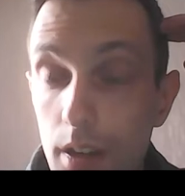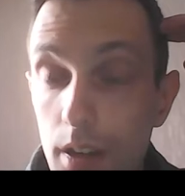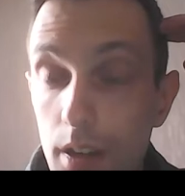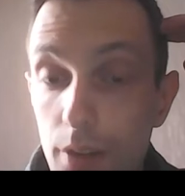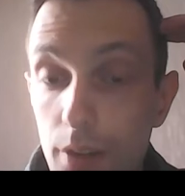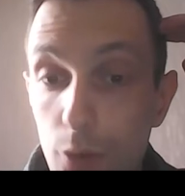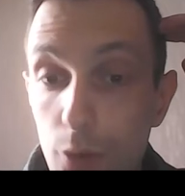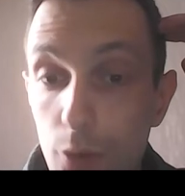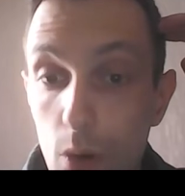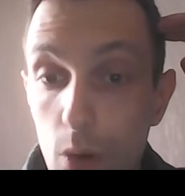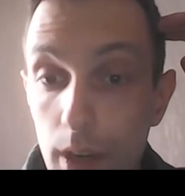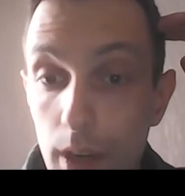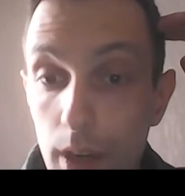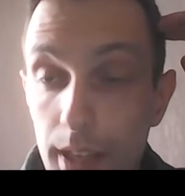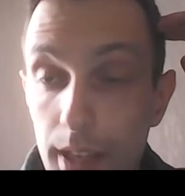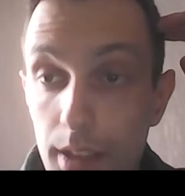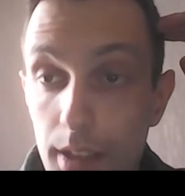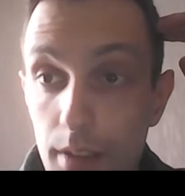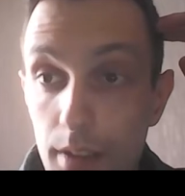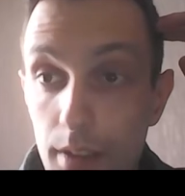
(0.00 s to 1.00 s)
for
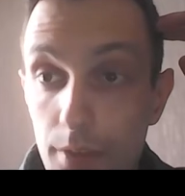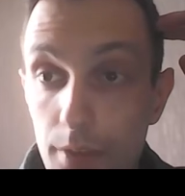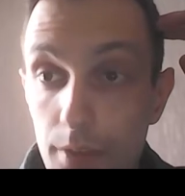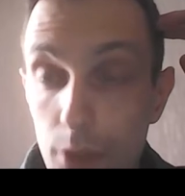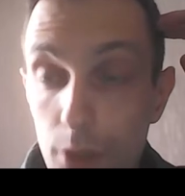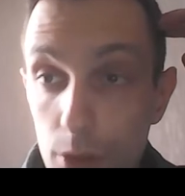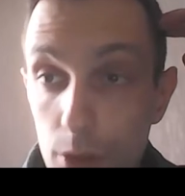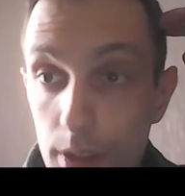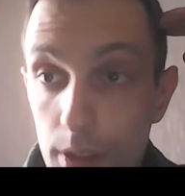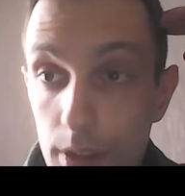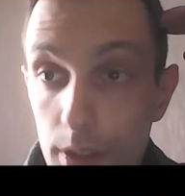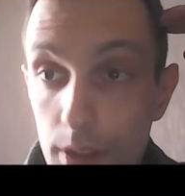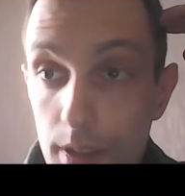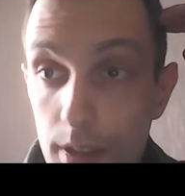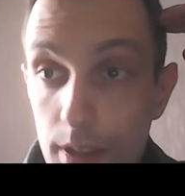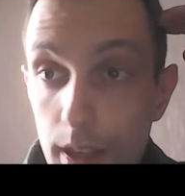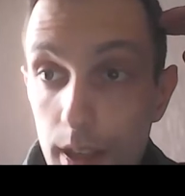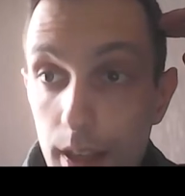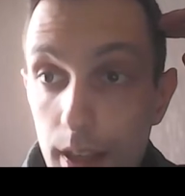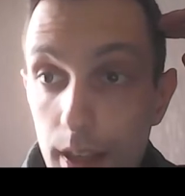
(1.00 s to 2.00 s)
any
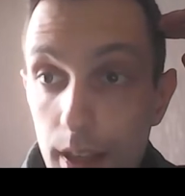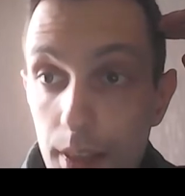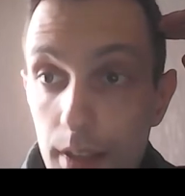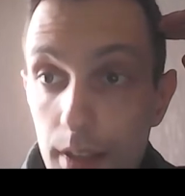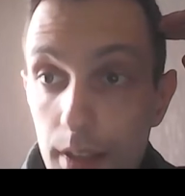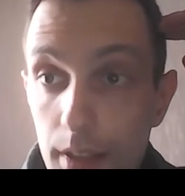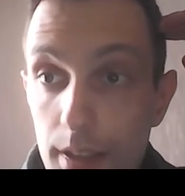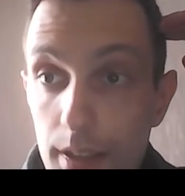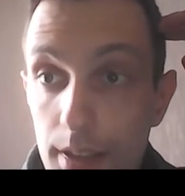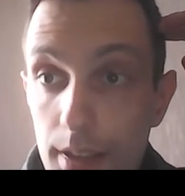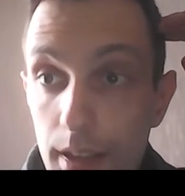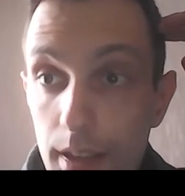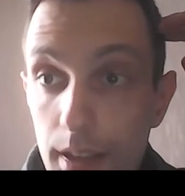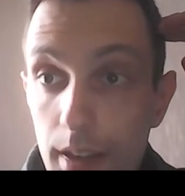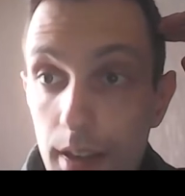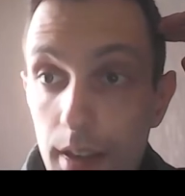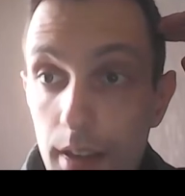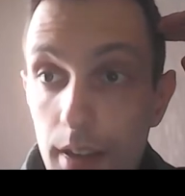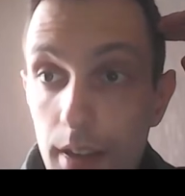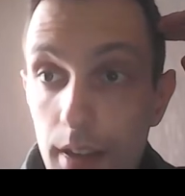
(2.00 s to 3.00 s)
vertex there is
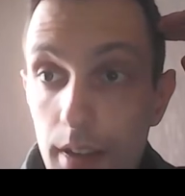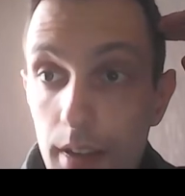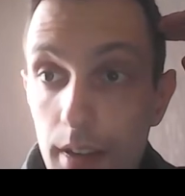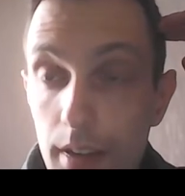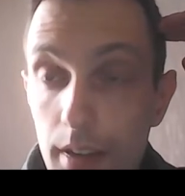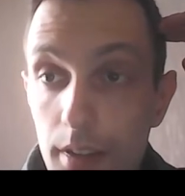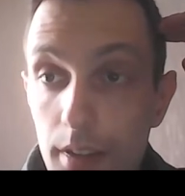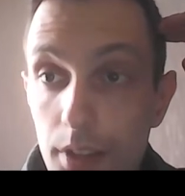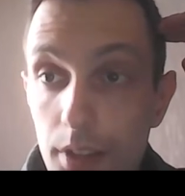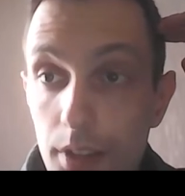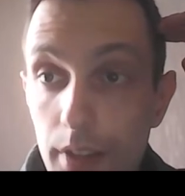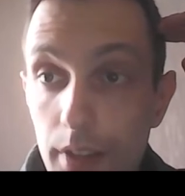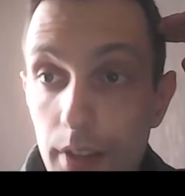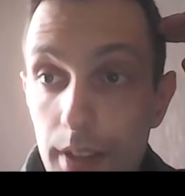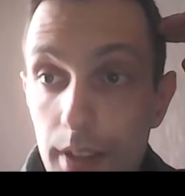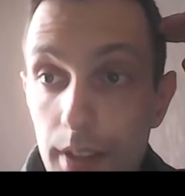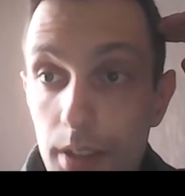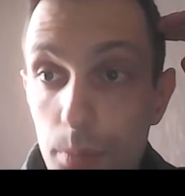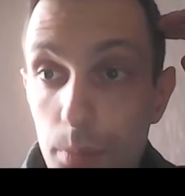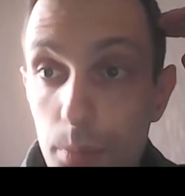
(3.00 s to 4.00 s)
a
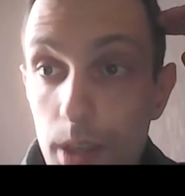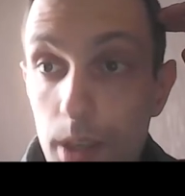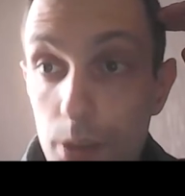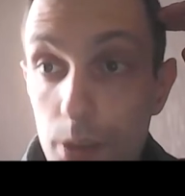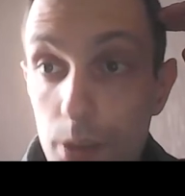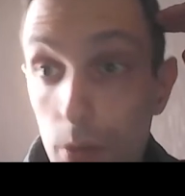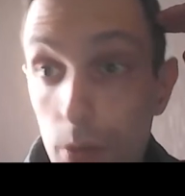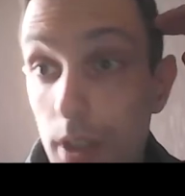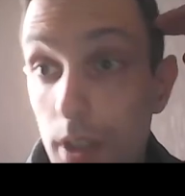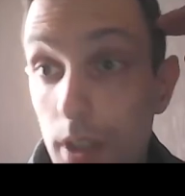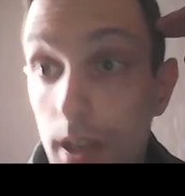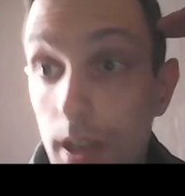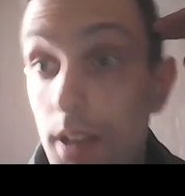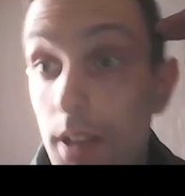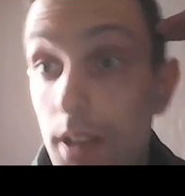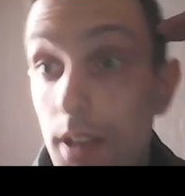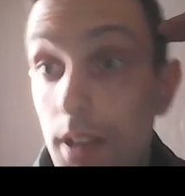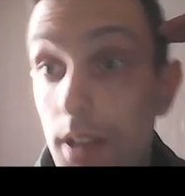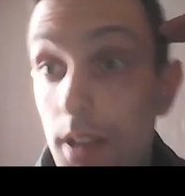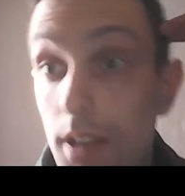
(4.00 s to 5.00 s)
directed path to any
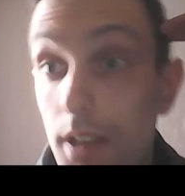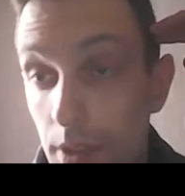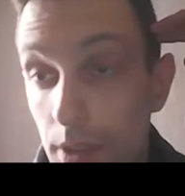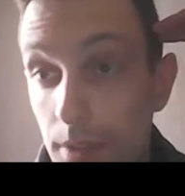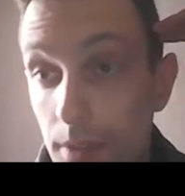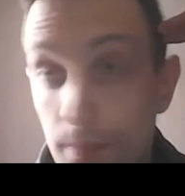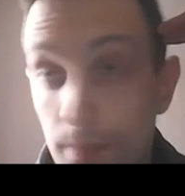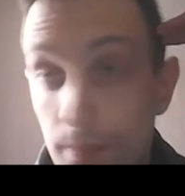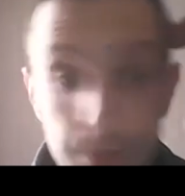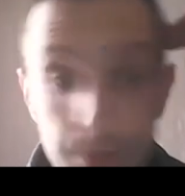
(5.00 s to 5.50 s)
other vertex.